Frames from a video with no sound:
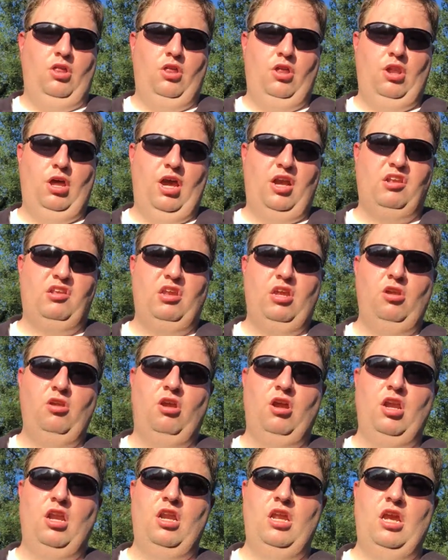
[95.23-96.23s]
The next thing
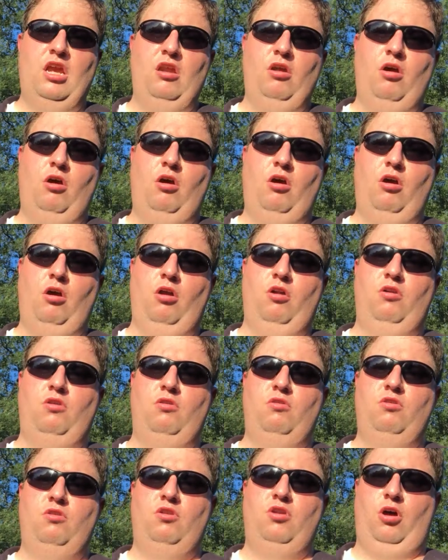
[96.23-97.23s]
you're gonna need are
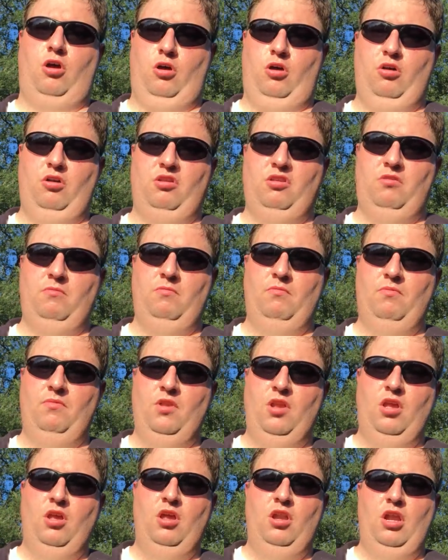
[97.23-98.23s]
tongs.
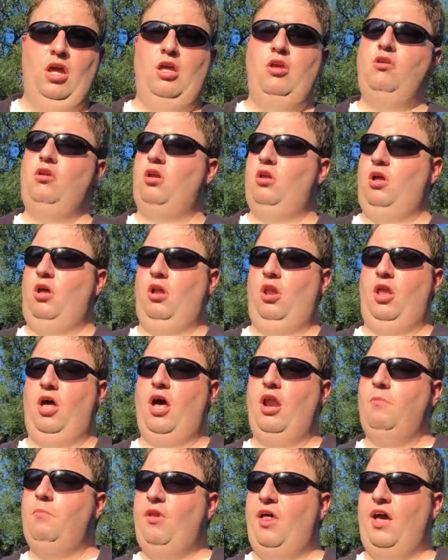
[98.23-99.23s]
Now you can, a
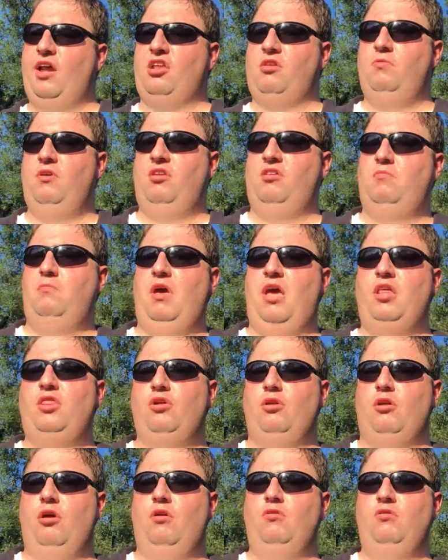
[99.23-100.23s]
lot of blacksmiths make
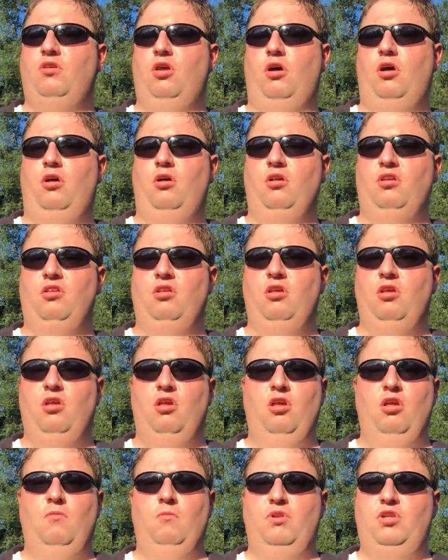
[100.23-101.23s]
their own tongs,
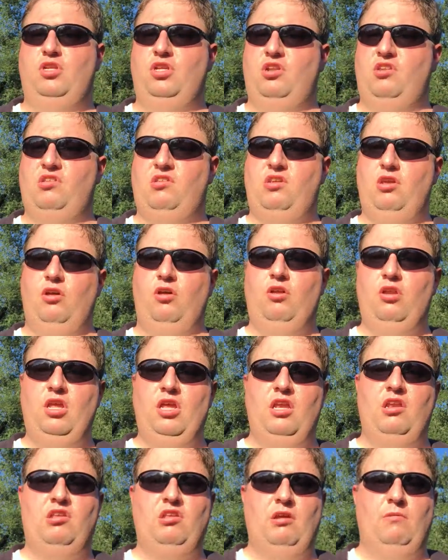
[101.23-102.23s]
but you still
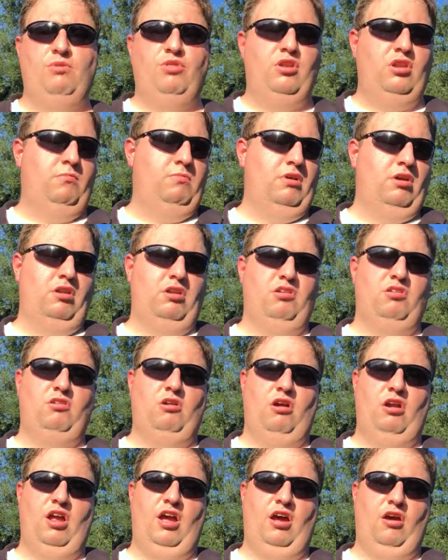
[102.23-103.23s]
need something to be able to
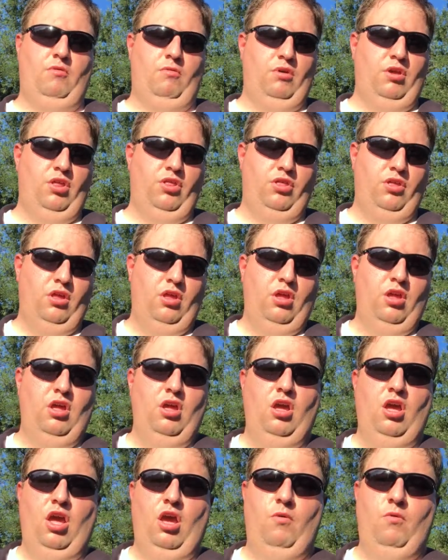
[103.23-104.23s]
start out with.
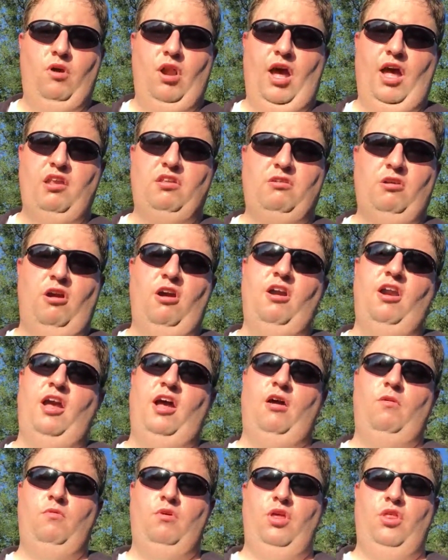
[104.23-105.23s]
And what I started
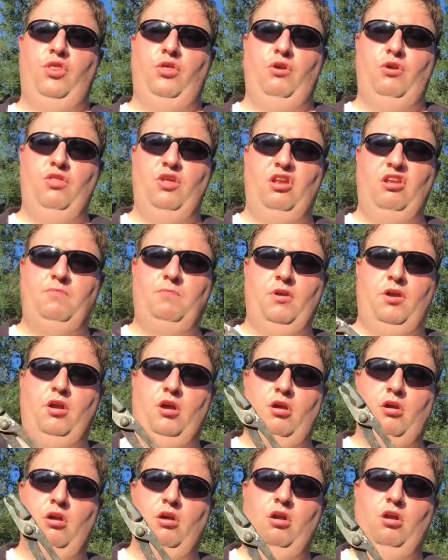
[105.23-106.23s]
out with are these
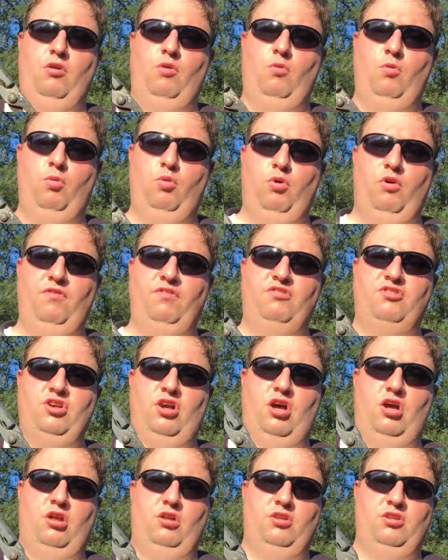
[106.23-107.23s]
Picard Wolf's
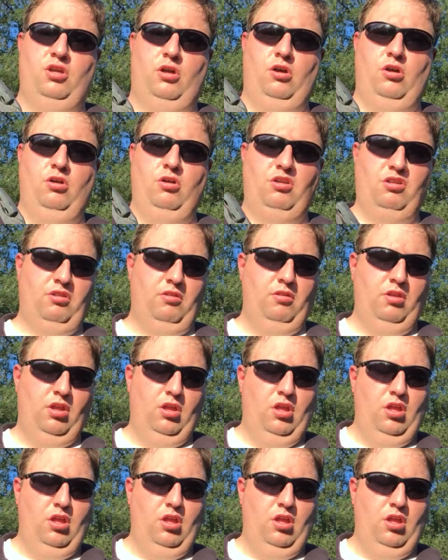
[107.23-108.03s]
Jaw tongs.